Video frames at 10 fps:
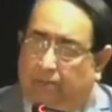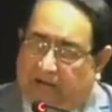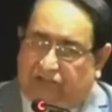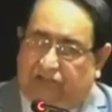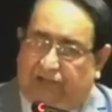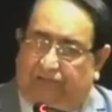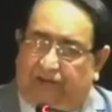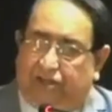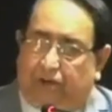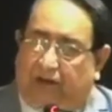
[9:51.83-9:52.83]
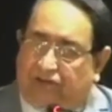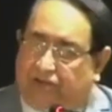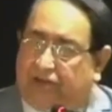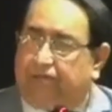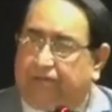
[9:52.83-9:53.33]
Abbas Sharif and
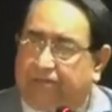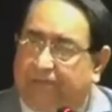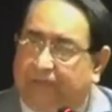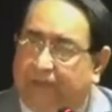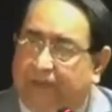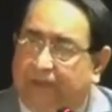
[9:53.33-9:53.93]
Shahbaz Sharif.